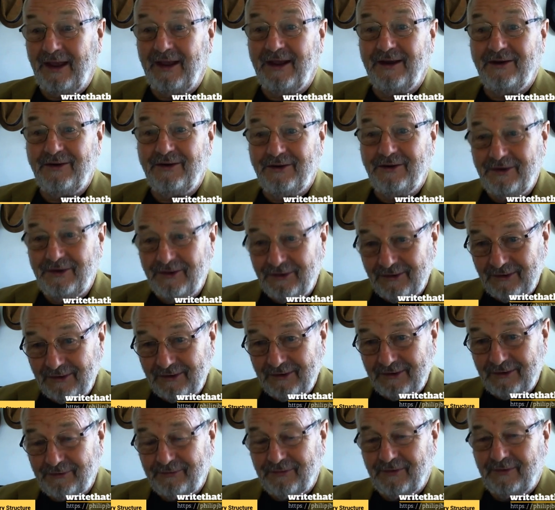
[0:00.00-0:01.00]
and
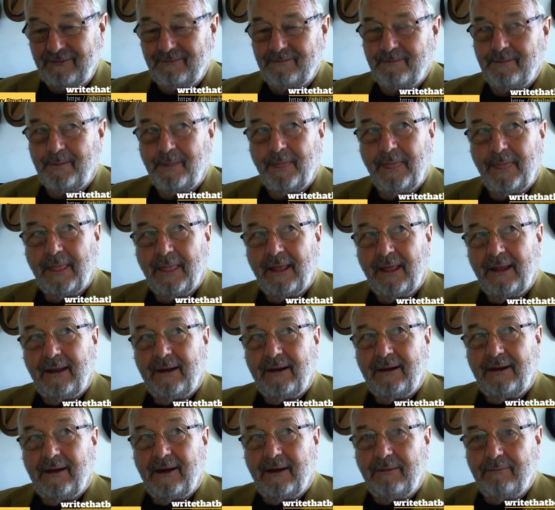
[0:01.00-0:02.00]
using different
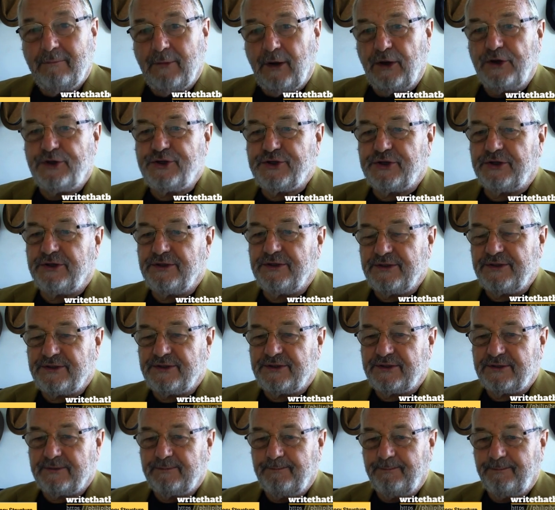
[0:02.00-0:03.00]

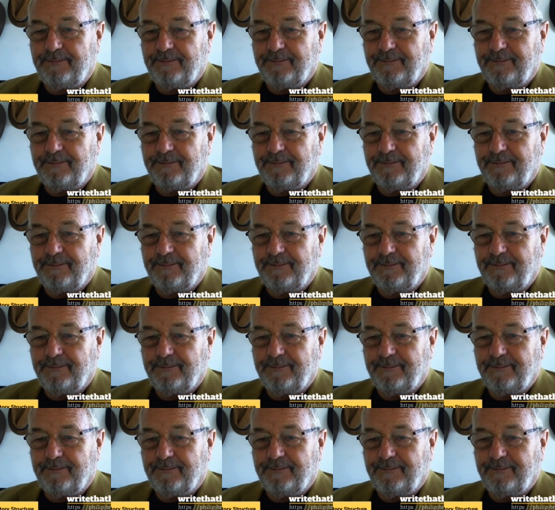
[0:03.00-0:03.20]
emotions